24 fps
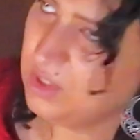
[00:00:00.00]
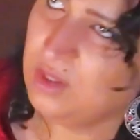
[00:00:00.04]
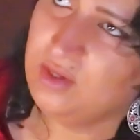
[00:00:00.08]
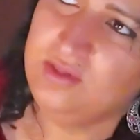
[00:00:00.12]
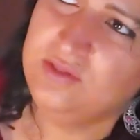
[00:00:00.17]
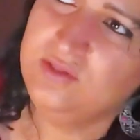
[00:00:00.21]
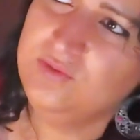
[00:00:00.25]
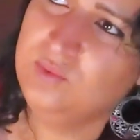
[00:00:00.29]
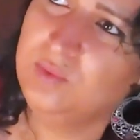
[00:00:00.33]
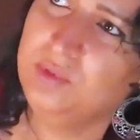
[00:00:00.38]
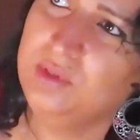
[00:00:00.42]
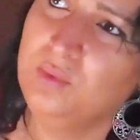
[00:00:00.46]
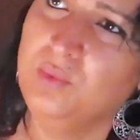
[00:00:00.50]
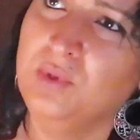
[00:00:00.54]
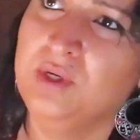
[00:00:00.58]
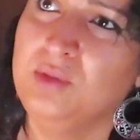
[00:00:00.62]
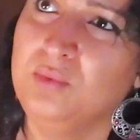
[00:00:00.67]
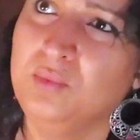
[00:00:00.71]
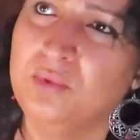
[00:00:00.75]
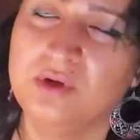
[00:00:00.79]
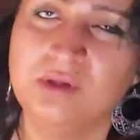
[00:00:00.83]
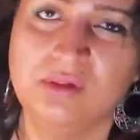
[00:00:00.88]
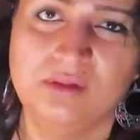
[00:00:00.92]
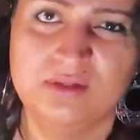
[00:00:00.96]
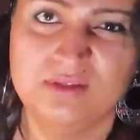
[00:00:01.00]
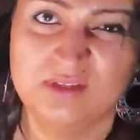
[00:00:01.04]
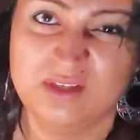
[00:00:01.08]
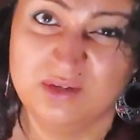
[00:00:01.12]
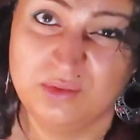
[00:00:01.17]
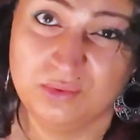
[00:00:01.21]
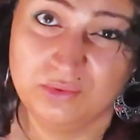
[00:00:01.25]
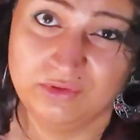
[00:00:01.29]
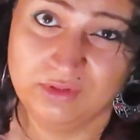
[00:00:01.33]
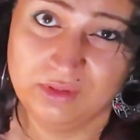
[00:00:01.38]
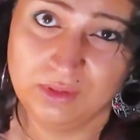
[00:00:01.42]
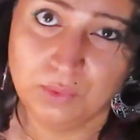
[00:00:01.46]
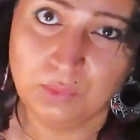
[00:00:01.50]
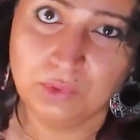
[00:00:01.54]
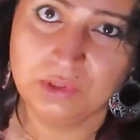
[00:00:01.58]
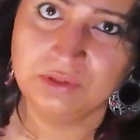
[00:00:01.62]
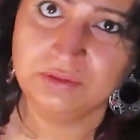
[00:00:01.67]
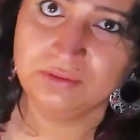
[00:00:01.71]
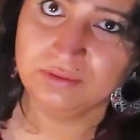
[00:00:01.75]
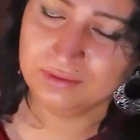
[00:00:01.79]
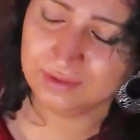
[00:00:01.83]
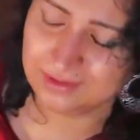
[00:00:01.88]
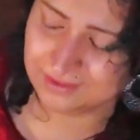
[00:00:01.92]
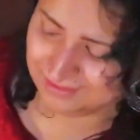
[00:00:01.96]
honest, with the way the world is, I don't really want
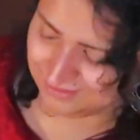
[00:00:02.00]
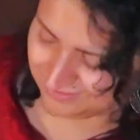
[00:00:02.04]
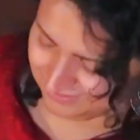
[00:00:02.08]
it.